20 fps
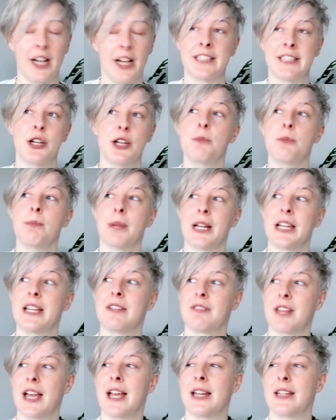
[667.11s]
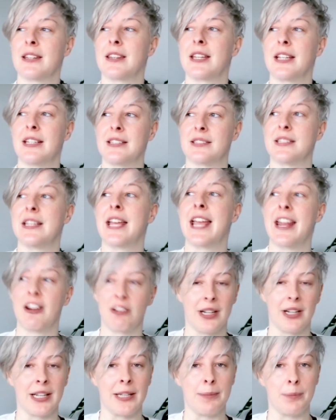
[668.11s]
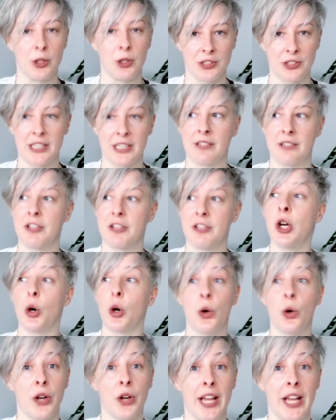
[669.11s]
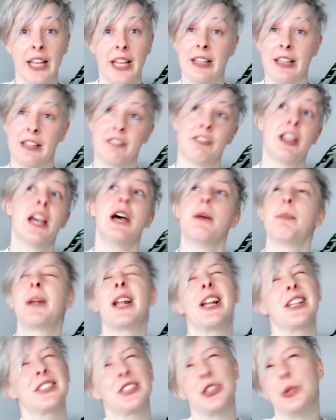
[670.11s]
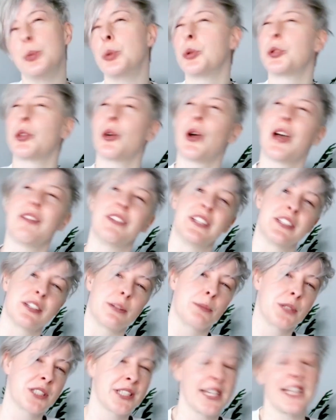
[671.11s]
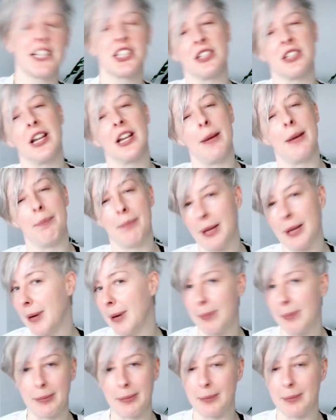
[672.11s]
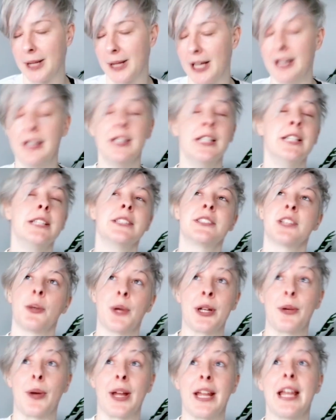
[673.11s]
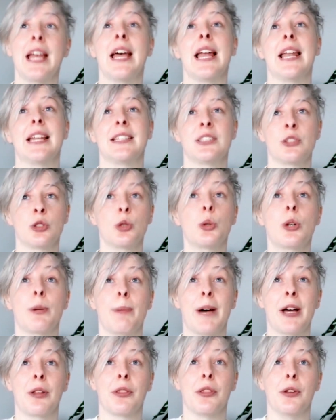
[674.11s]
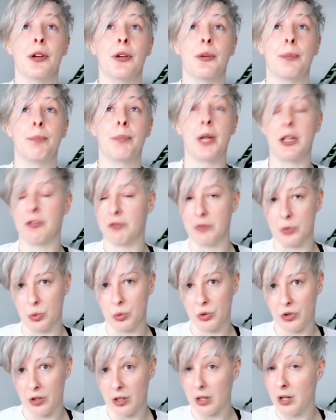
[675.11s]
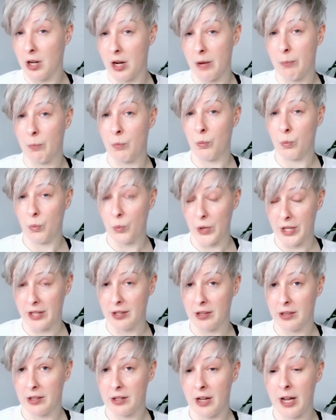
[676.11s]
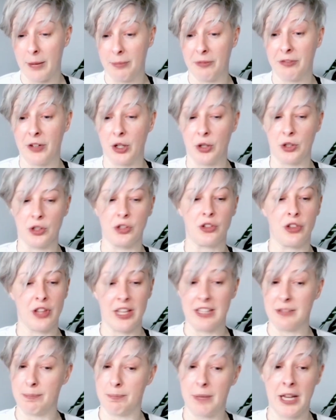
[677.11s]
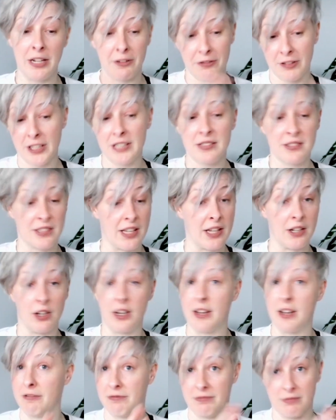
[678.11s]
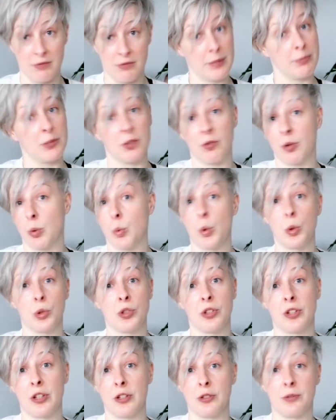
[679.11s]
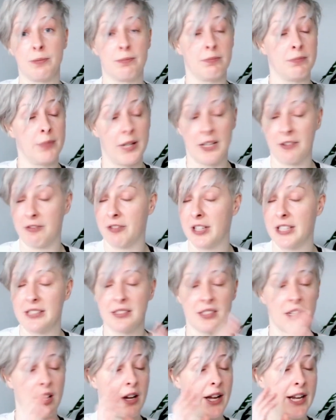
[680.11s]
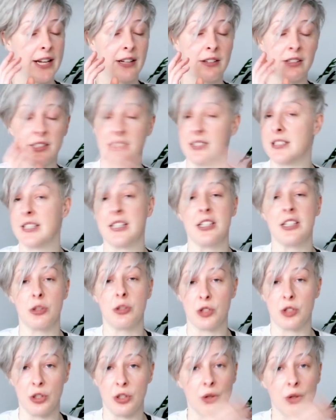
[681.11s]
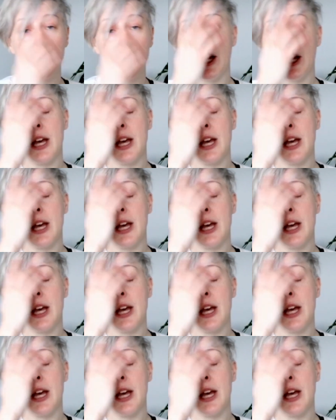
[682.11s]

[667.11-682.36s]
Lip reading: I don't believe that anything is inherently positive or negative. Plus, you also have interpretation and blah, blah, blah, blah, blah. So anyway, let's talk about the pitfalls that come with hyperfocus. There's benefits, and I've reaped the rewards of those benefits. I continue to.